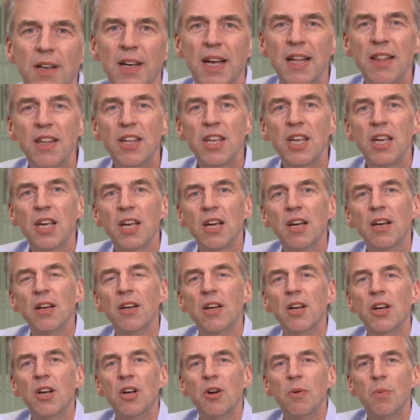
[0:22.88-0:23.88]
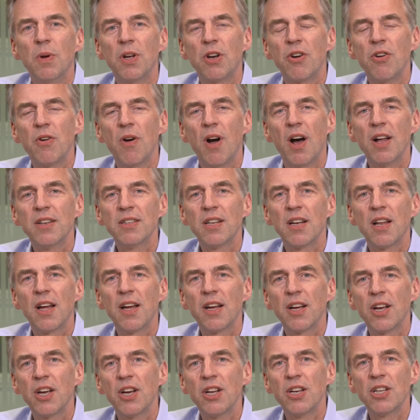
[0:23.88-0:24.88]
In the year, we grew
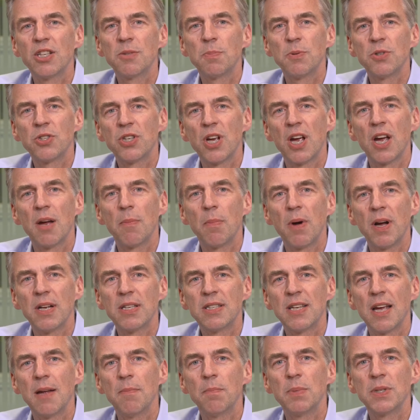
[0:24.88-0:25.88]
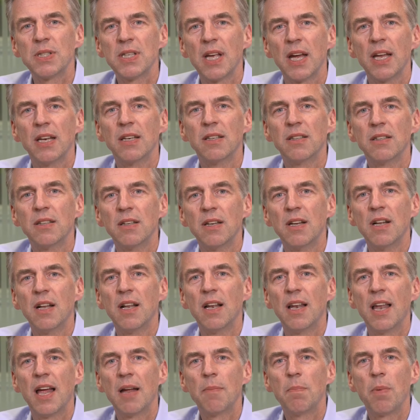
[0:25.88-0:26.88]
underlying earnings per share by 10%,
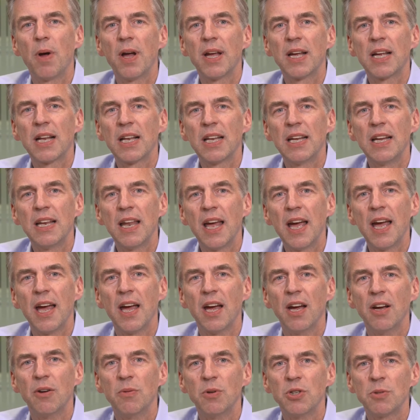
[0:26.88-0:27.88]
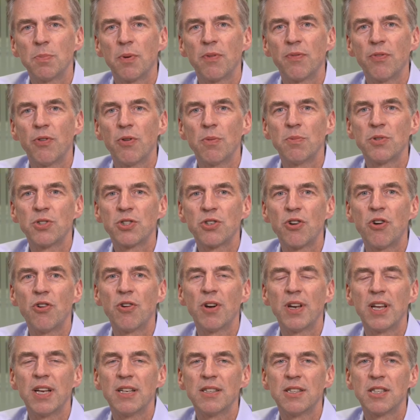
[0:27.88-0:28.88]
led by Clean Air, which performed
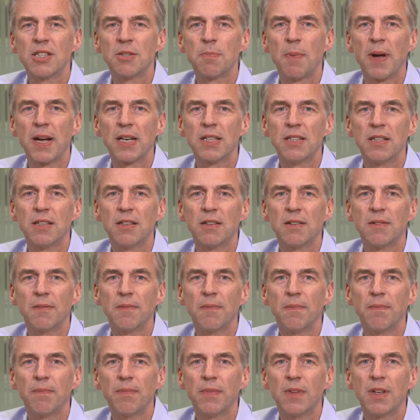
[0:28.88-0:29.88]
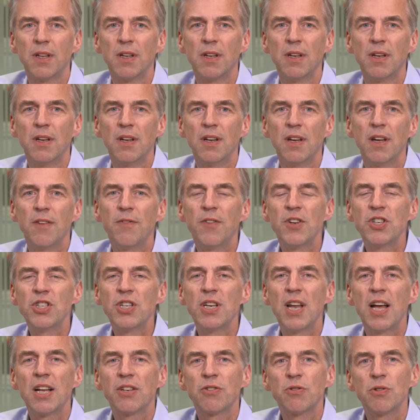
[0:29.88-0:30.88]
strongly as expected.
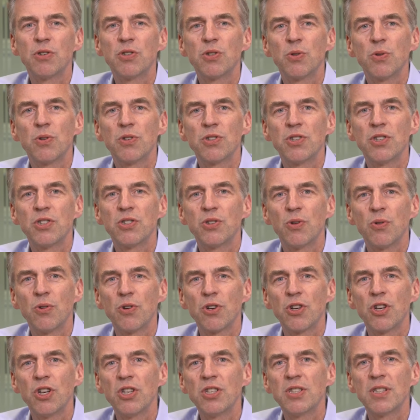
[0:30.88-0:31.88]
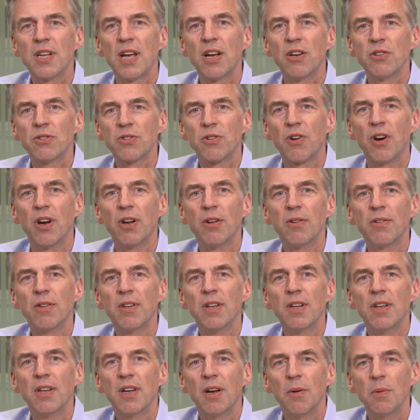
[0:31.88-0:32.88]
Efficient Natural Resources saw good sales growth,
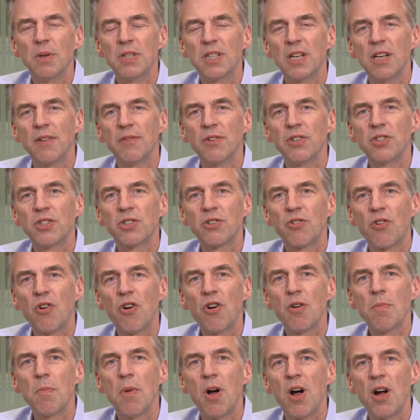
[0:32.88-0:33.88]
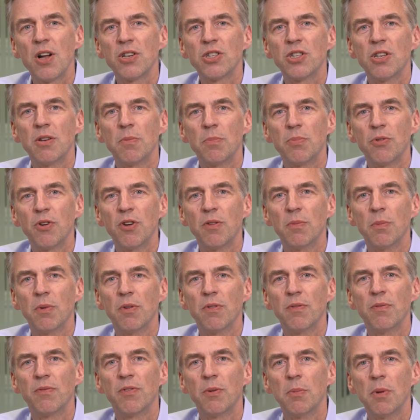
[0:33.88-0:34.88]
and we delivered strong margin
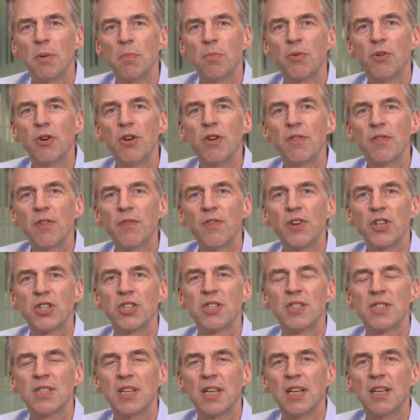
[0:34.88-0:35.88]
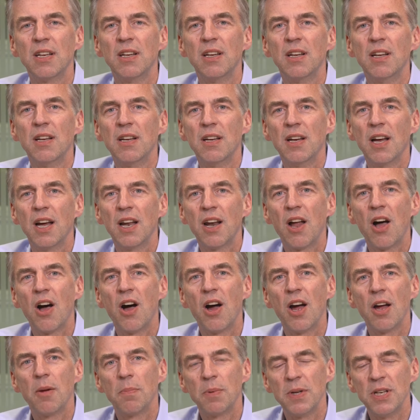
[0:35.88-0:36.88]
improvement from improved efficiency and
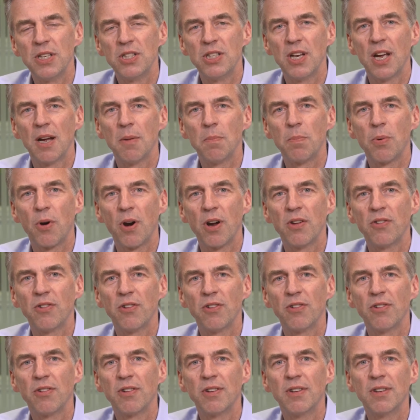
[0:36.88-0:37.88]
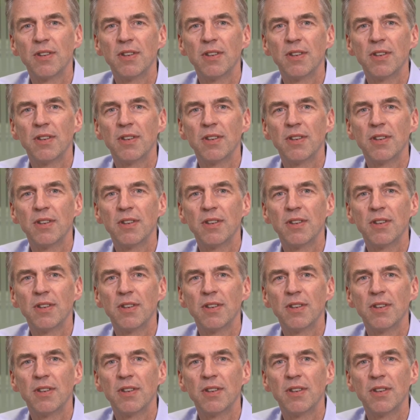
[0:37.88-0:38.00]
higher PGM prices.